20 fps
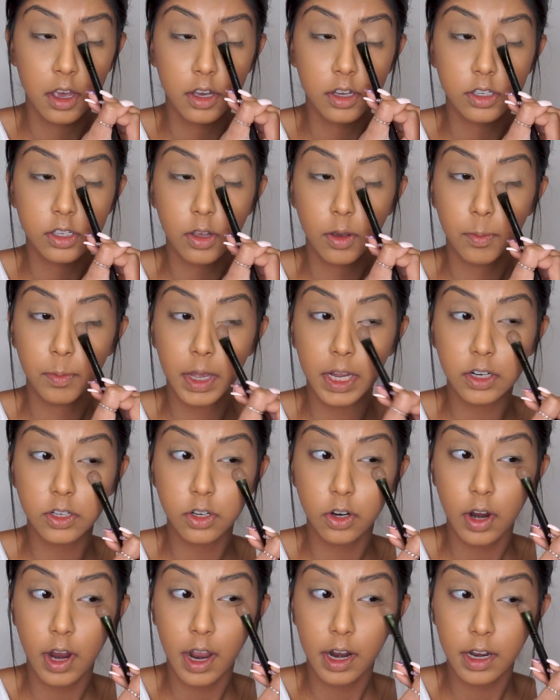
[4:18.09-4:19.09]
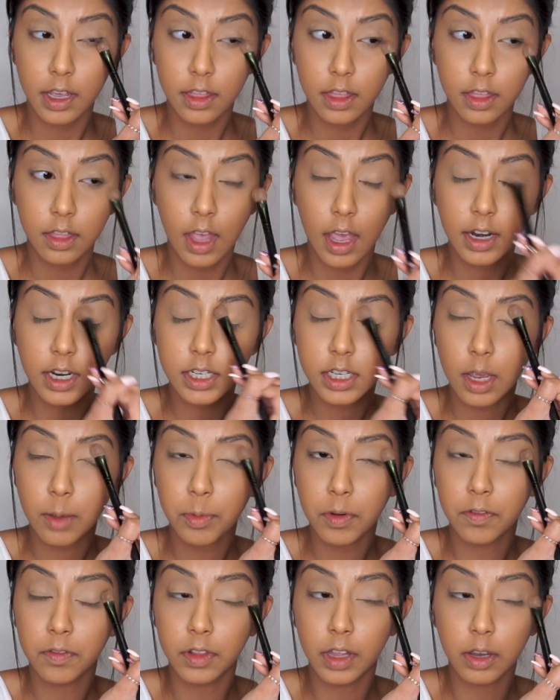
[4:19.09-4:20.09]
So make sure any type
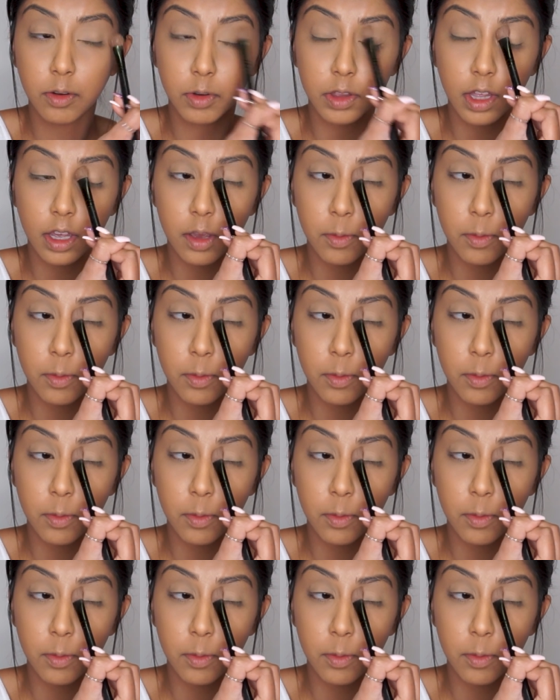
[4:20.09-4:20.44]
of liquid that